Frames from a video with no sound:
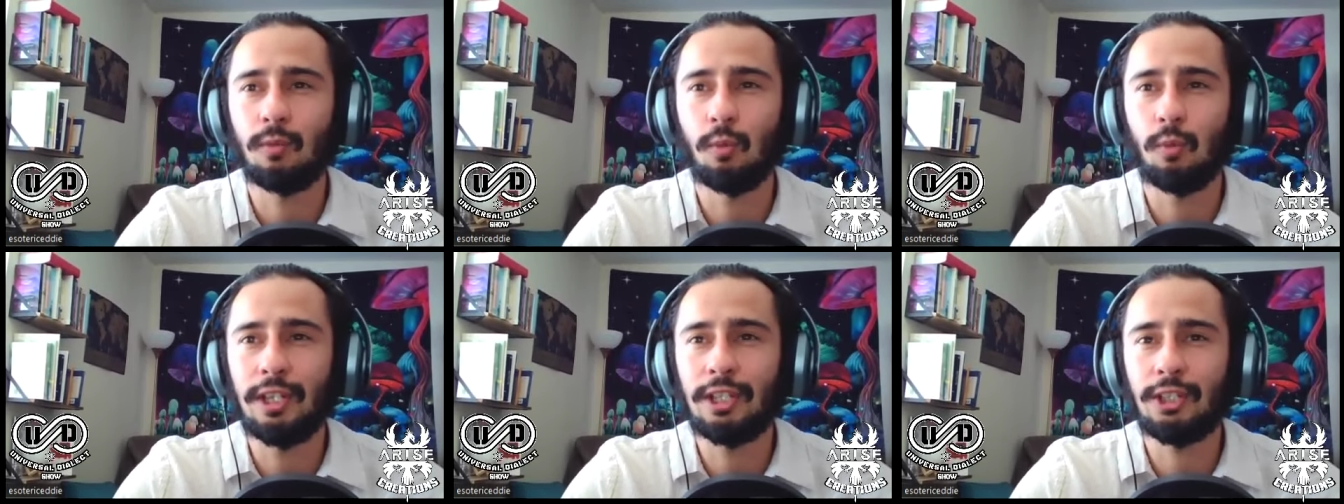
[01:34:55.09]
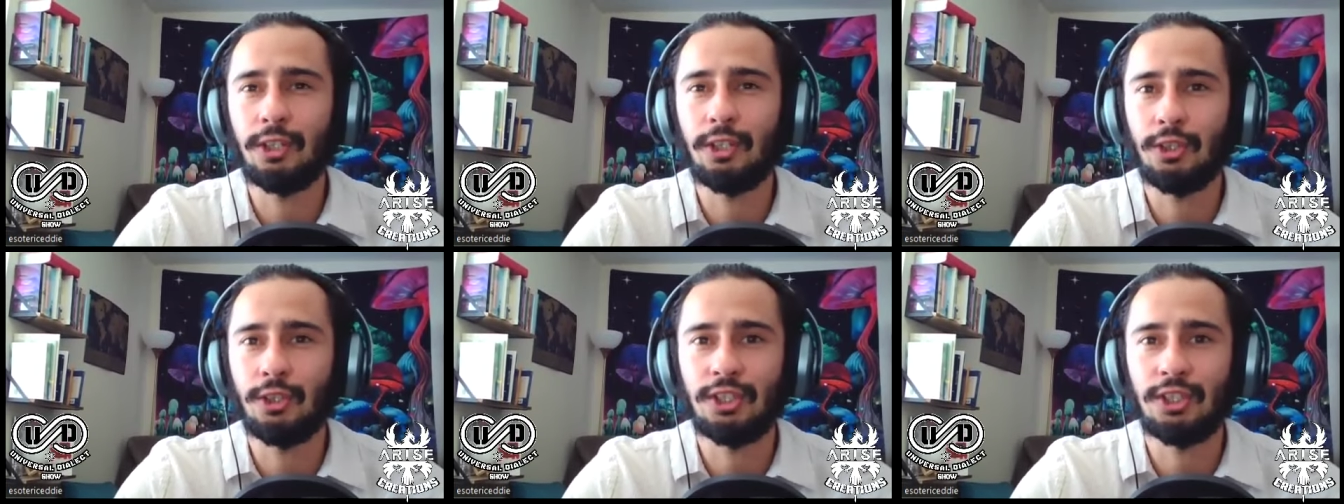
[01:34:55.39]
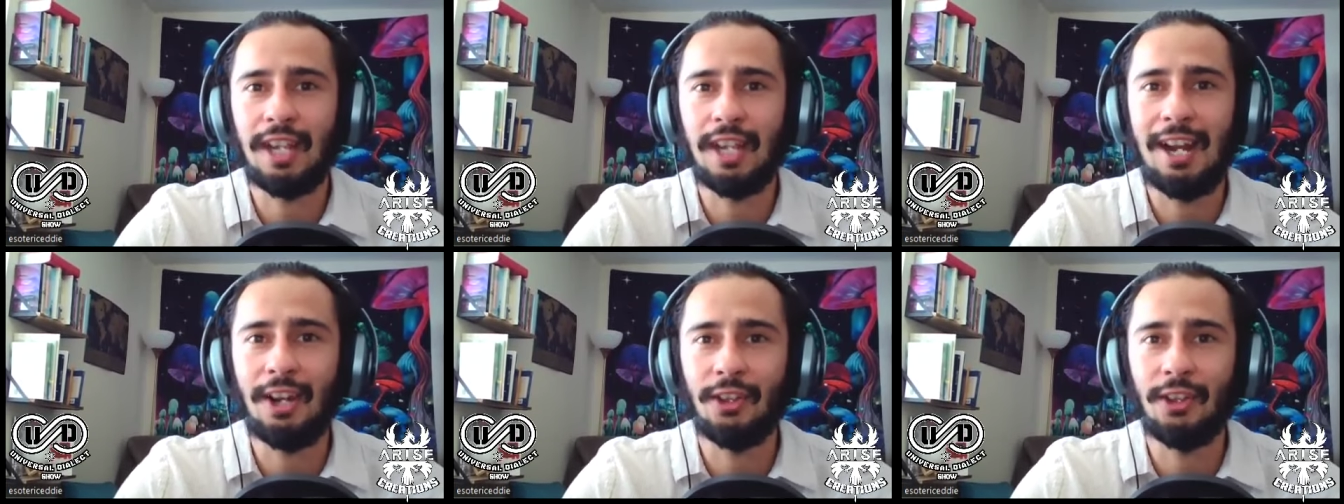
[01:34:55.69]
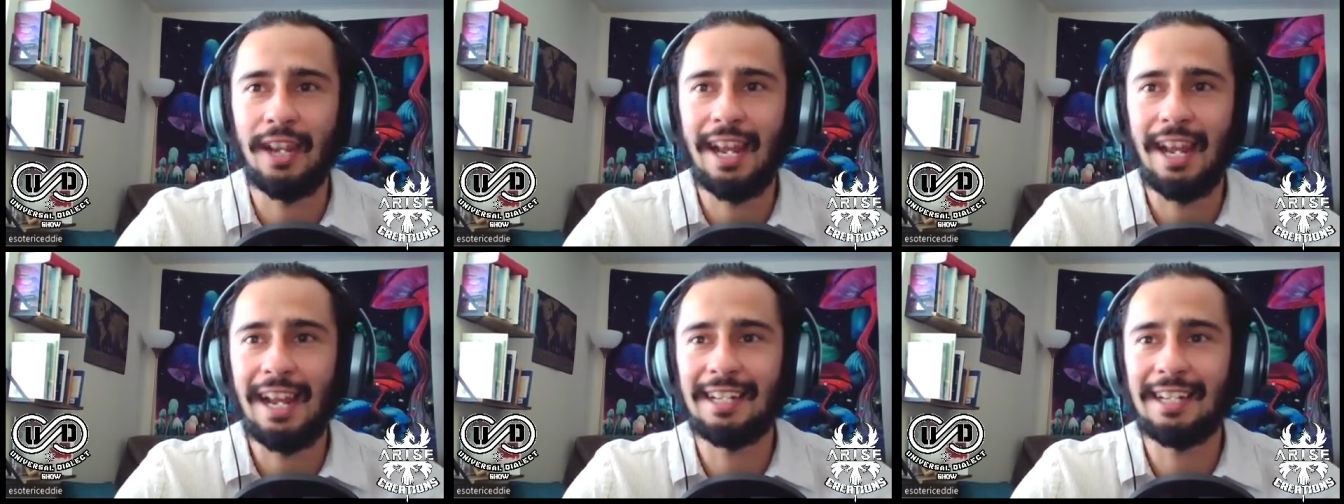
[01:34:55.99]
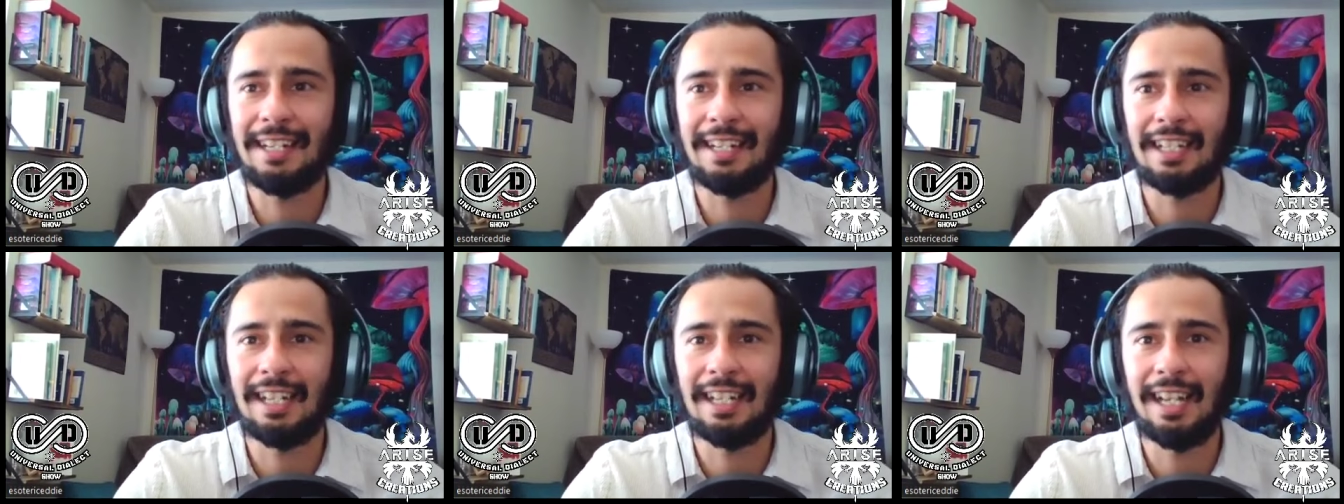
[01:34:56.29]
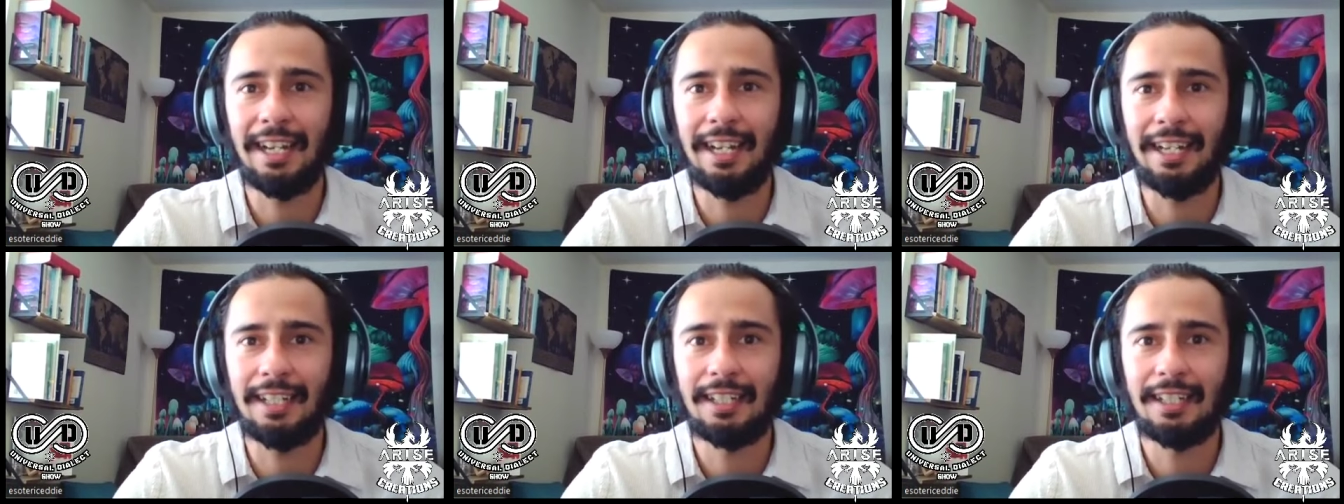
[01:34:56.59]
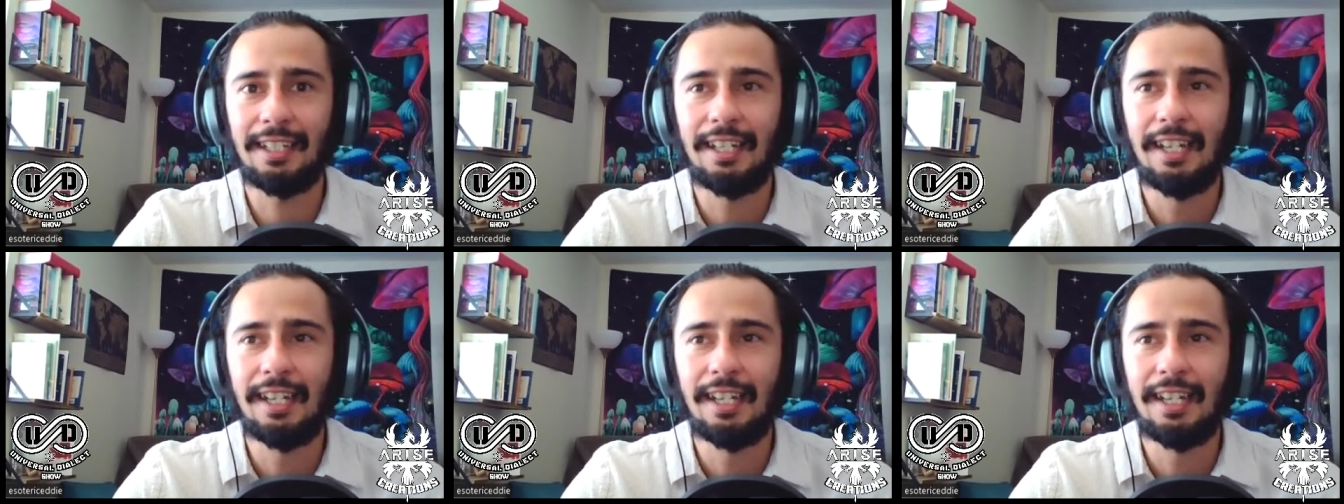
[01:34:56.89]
research style that I didn't like.